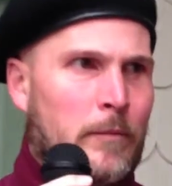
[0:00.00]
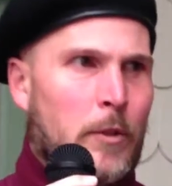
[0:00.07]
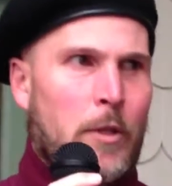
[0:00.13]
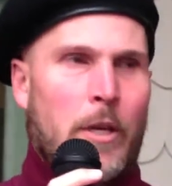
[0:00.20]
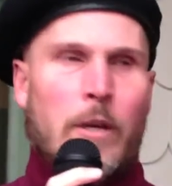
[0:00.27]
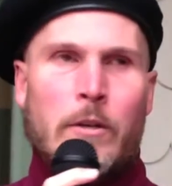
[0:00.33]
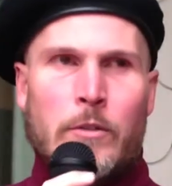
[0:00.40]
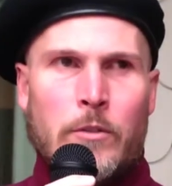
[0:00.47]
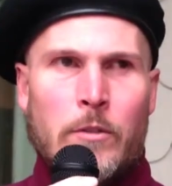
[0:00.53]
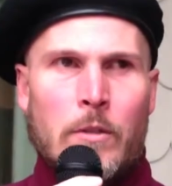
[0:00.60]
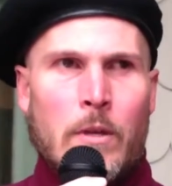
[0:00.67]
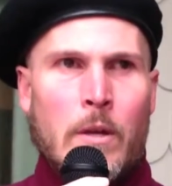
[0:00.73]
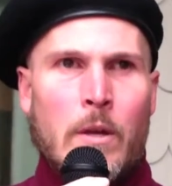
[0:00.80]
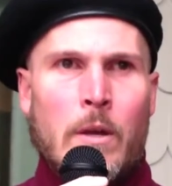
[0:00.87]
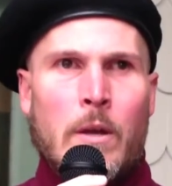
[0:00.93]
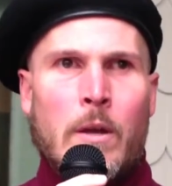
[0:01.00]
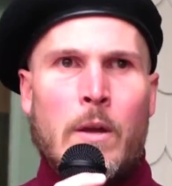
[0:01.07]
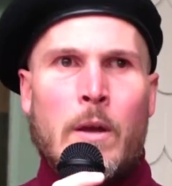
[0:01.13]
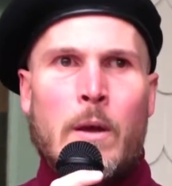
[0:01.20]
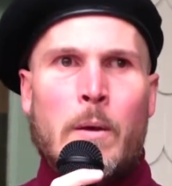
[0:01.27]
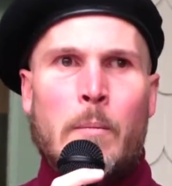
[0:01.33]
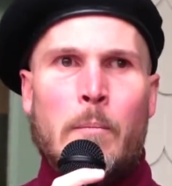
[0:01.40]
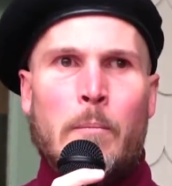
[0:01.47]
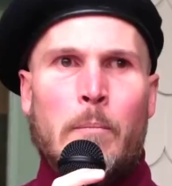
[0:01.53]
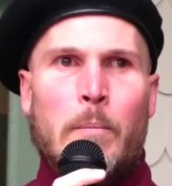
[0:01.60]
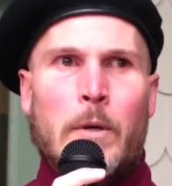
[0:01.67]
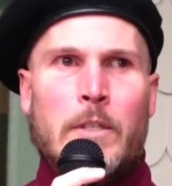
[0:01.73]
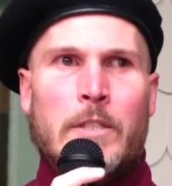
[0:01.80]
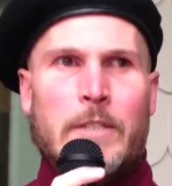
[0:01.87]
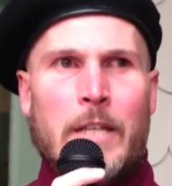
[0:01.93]
Who cares?
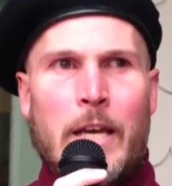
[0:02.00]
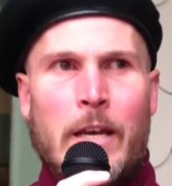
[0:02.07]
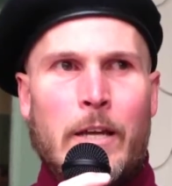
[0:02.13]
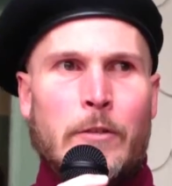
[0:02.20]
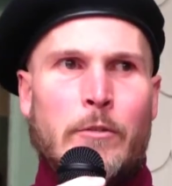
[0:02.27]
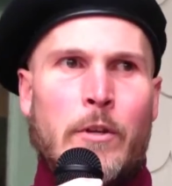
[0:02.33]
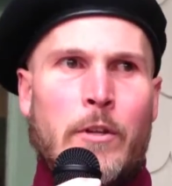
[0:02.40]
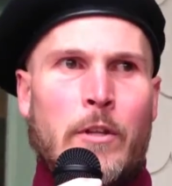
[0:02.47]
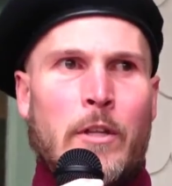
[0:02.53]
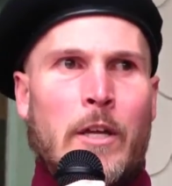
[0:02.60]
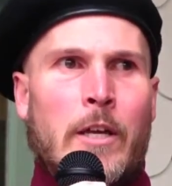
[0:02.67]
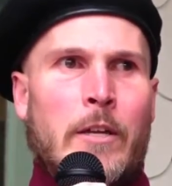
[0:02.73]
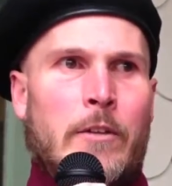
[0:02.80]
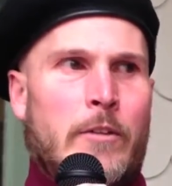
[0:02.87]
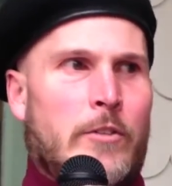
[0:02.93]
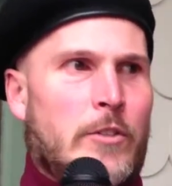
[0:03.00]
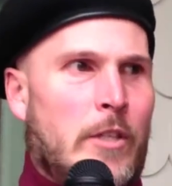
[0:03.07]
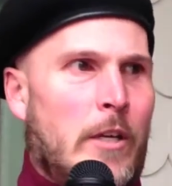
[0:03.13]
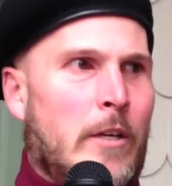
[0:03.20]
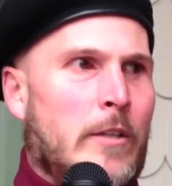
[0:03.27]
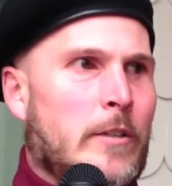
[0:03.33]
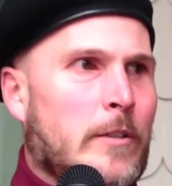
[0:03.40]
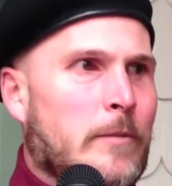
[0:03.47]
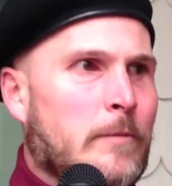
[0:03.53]
But today I draw the line in the sand.